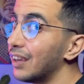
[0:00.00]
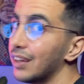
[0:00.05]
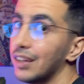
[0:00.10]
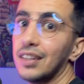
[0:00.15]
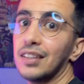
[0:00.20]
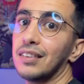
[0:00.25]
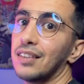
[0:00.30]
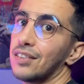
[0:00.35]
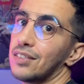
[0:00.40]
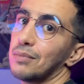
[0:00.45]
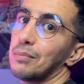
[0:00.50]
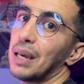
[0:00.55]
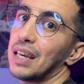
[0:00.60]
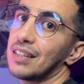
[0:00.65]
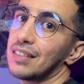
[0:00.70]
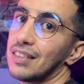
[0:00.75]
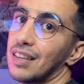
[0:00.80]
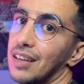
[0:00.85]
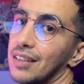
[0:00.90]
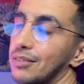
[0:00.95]
It doesn't make
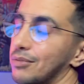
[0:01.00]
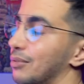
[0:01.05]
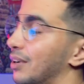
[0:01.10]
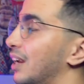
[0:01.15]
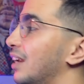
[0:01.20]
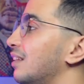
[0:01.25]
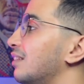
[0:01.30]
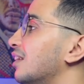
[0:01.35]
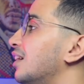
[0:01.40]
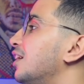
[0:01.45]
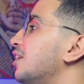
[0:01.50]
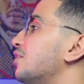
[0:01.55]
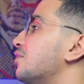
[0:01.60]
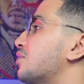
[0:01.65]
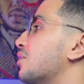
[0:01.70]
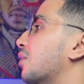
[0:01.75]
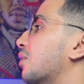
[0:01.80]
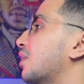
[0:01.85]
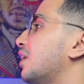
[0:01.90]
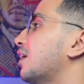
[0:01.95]
sense, right?
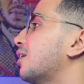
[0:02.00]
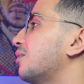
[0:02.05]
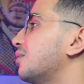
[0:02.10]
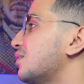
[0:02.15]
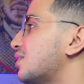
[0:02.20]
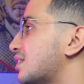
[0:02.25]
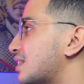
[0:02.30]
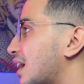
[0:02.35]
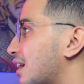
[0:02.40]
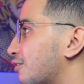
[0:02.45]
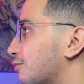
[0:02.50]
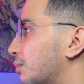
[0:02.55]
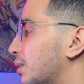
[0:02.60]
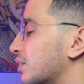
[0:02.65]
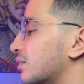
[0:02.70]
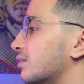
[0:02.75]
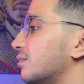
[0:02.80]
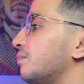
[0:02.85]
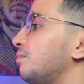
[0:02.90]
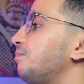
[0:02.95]
So click on save
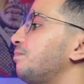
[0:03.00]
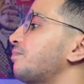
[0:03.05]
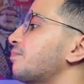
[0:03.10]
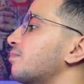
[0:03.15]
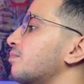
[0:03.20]
button.